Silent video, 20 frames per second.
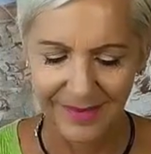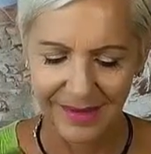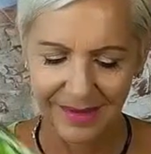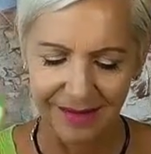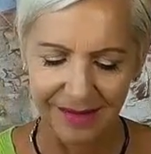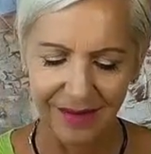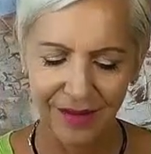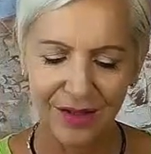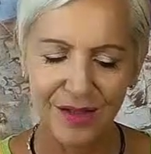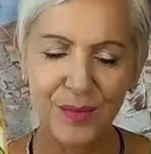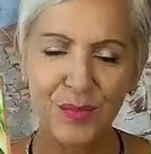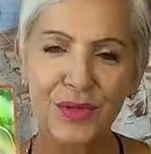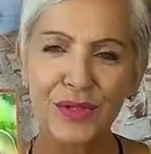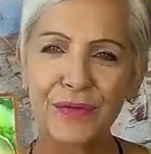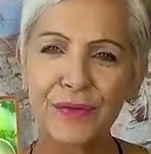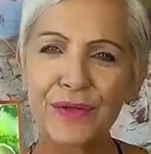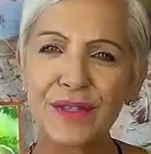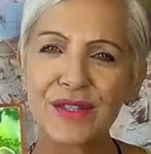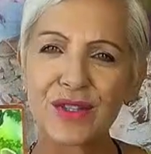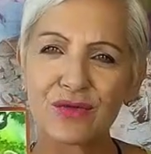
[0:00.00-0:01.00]
You've got the
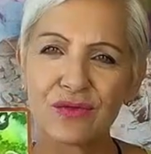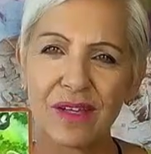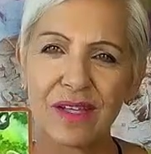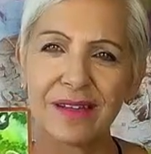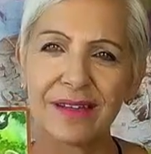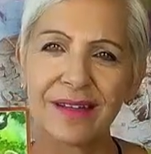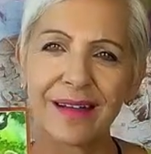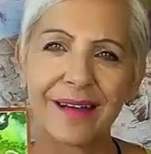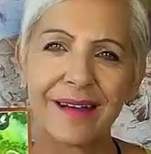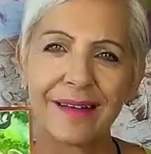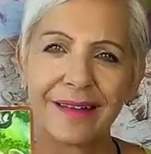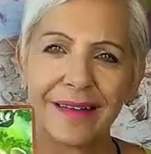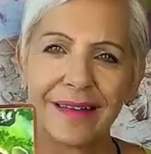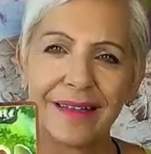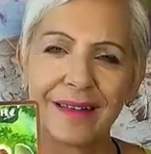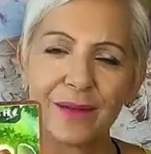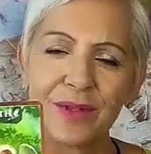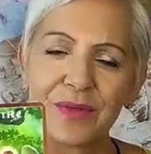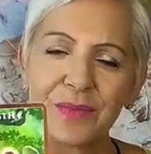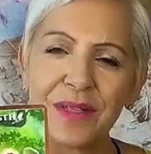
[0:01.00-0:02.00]
beautiful Strength card
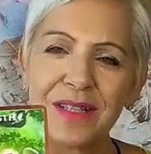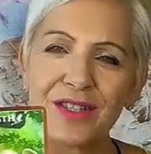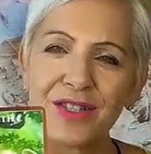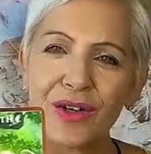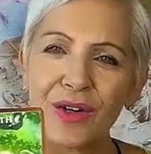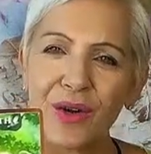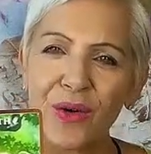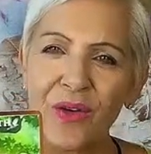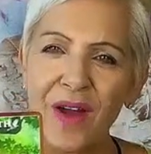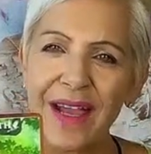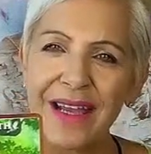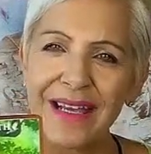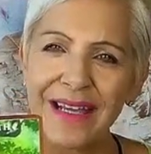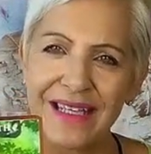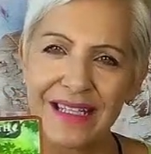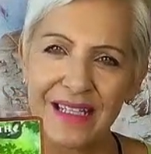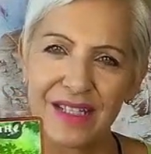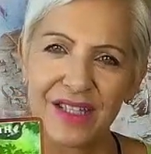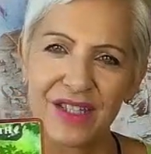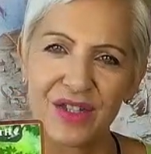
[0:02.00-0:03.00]
here, which means you've got great
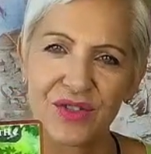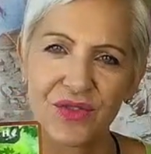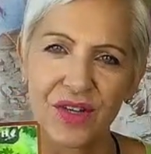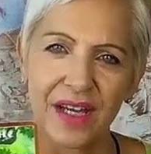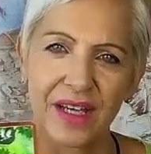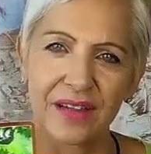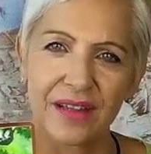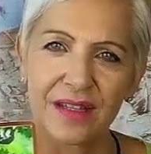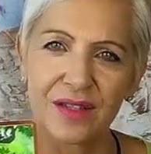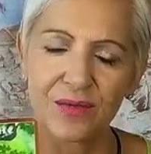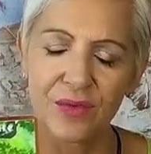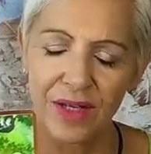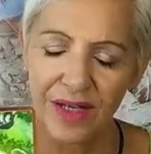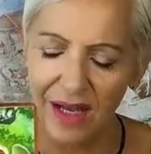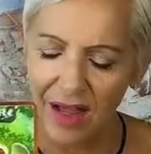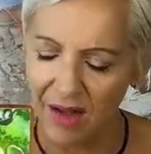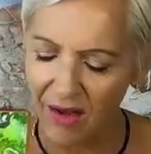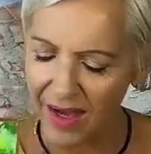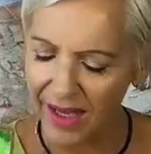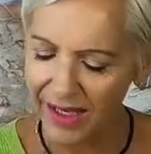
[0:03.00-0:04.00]
inner strength. It's
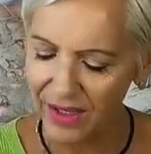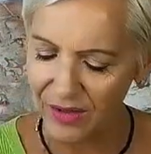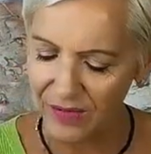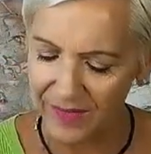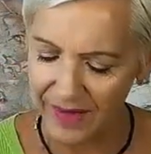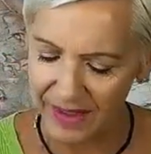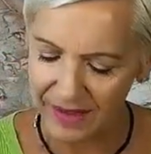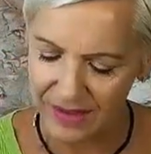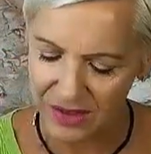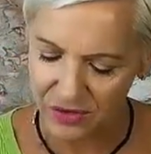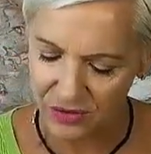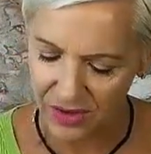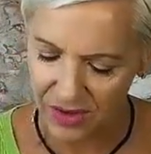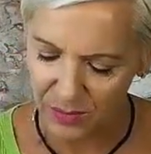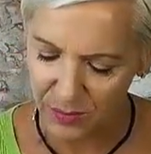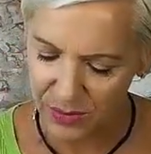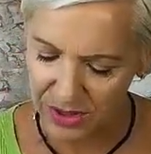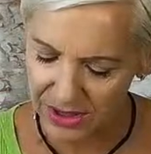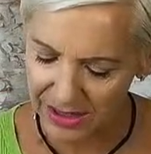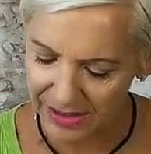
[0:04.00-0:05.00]
relying on that
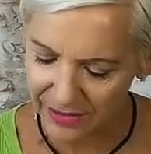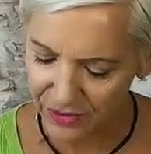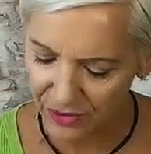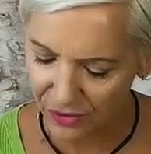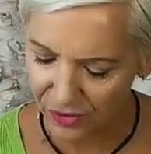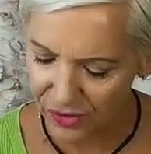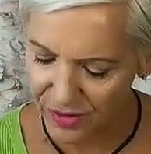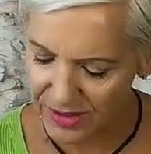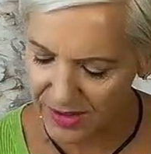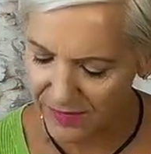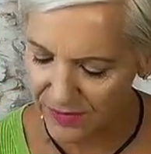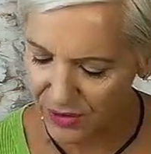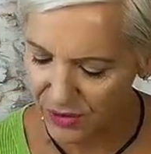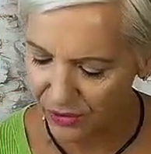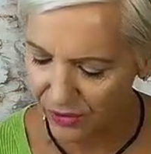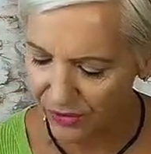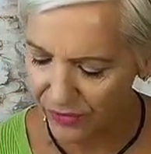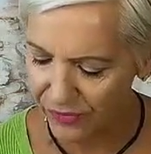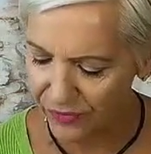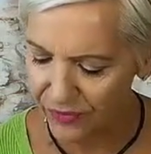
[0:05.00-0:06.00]
strength, particularly those of you
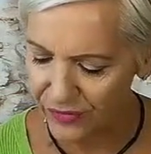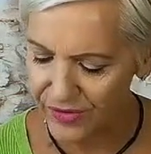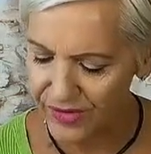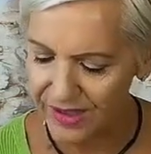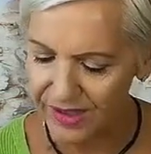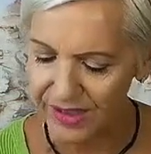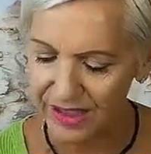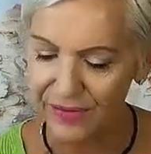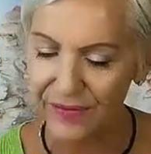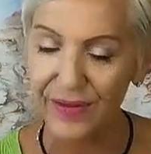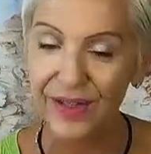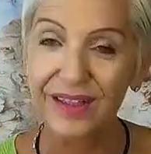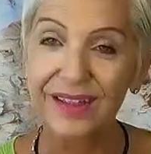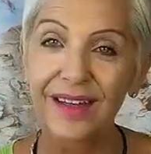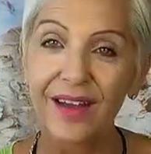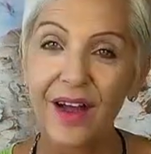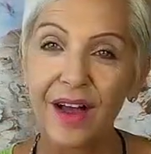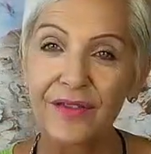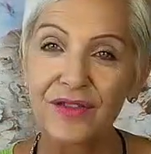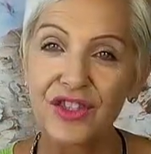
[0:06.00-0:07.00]
going through significant
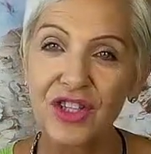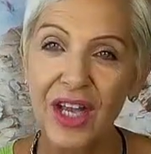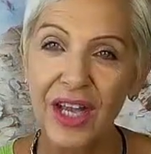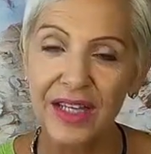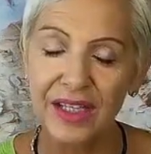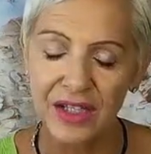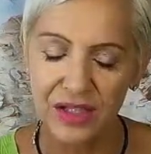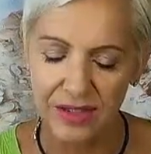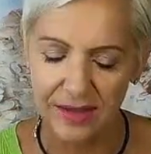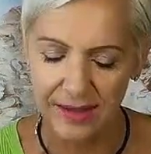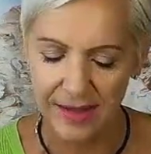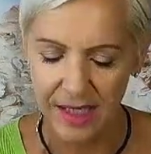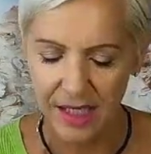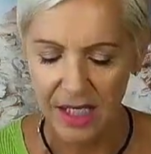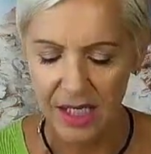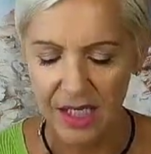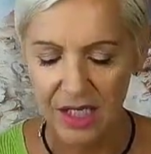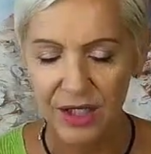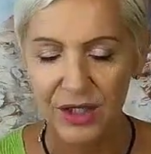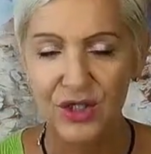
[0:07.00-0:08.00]
life changes,
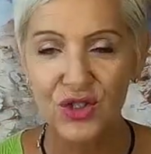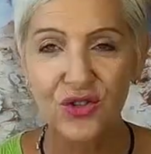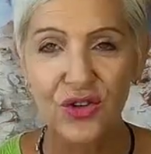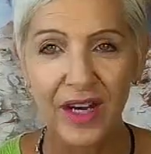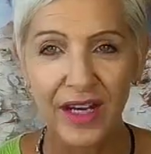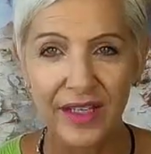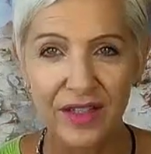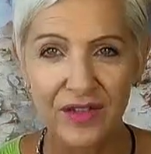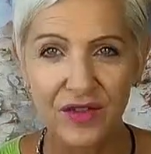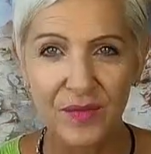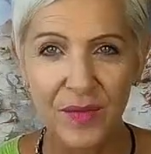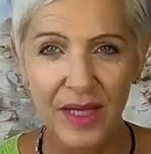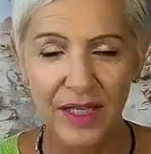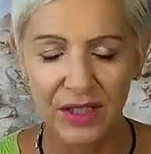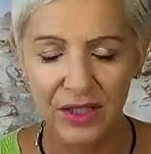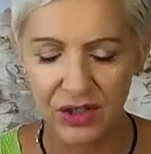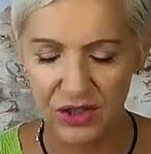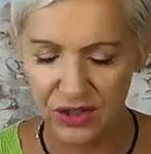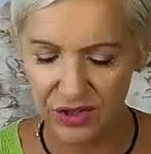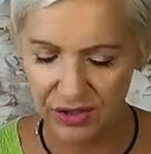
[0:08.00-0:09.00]

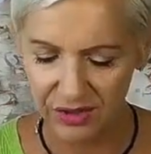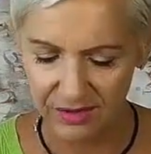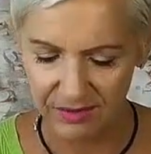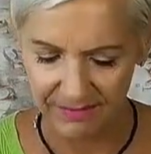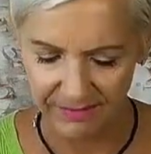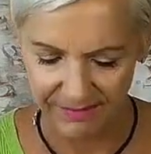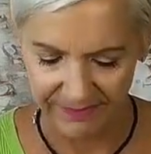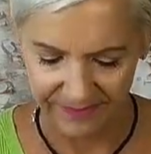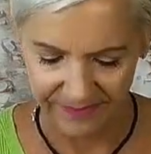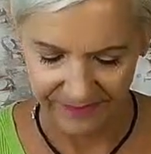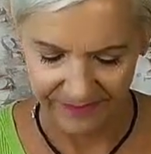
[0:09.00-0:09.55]
transformation.